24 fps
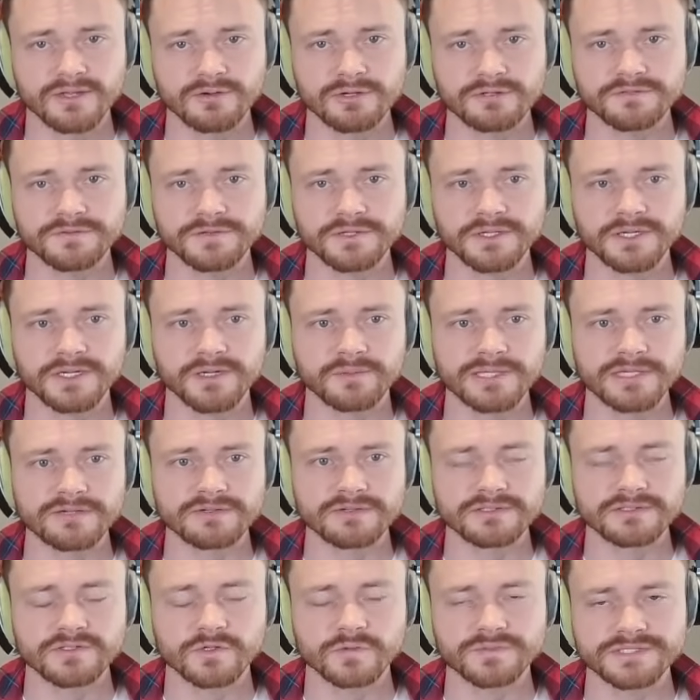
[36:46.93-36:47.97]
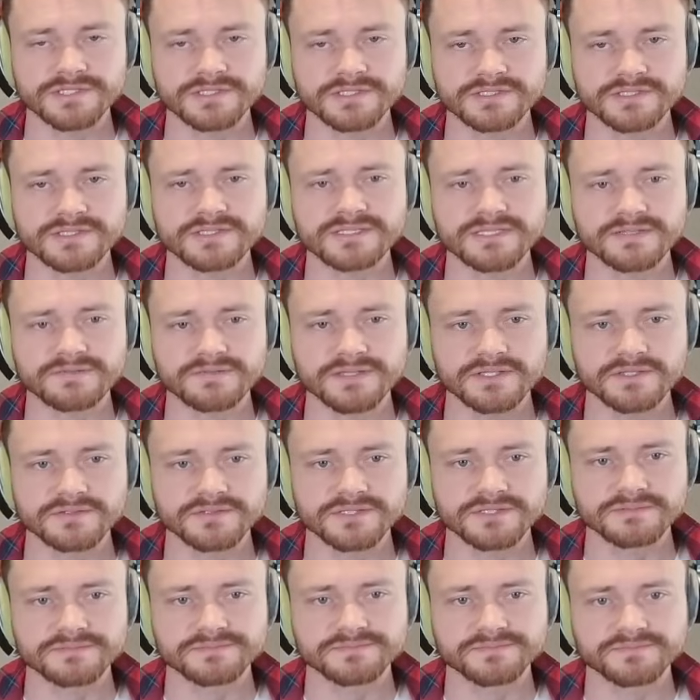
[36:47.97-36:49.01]
Let's figure out how to play around Soul Petition. Let's see if they
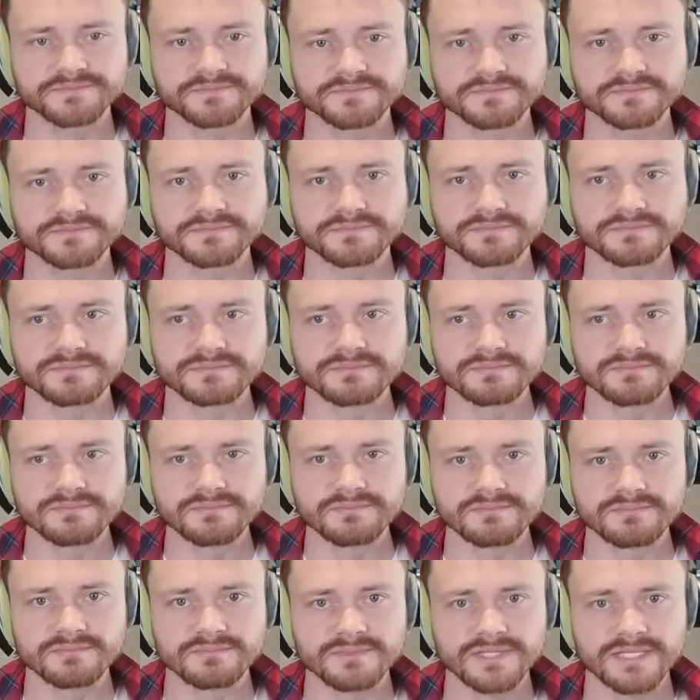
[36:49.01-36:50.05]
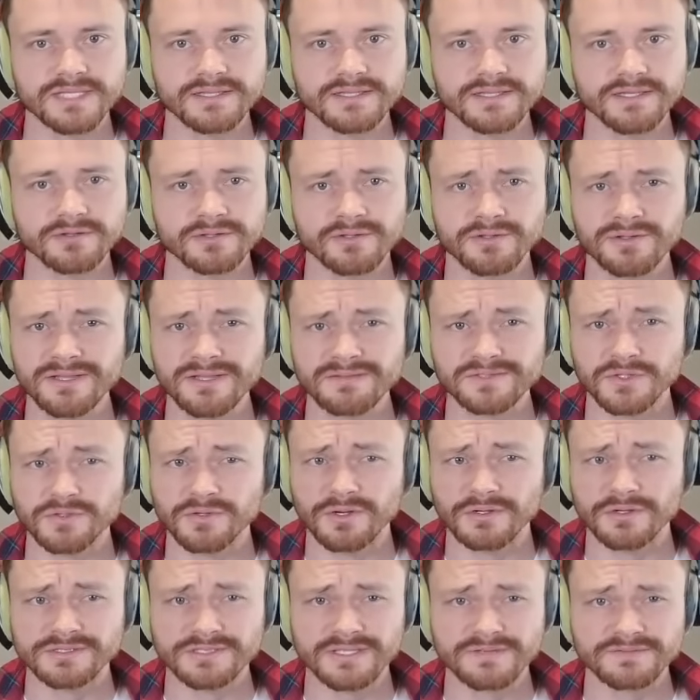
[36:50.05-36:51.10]
use it. They let it go. They only have 2
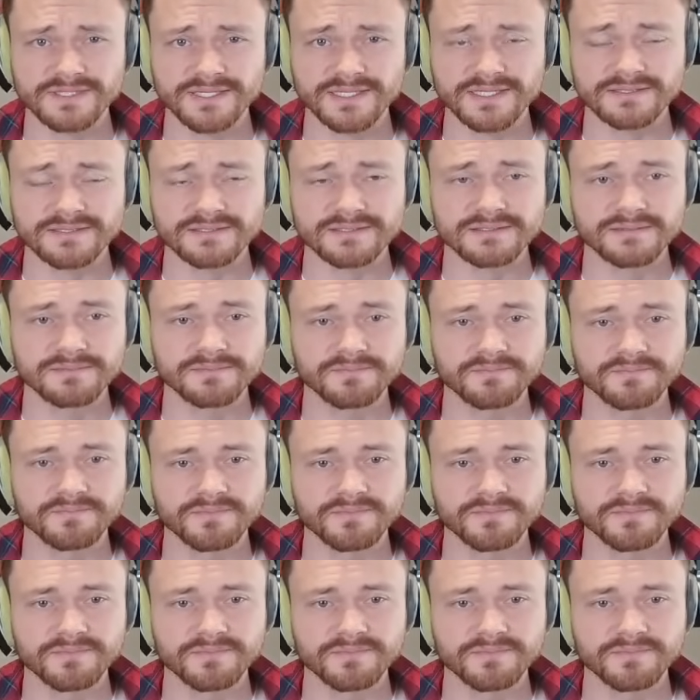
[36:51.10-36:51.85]
cards left in hand.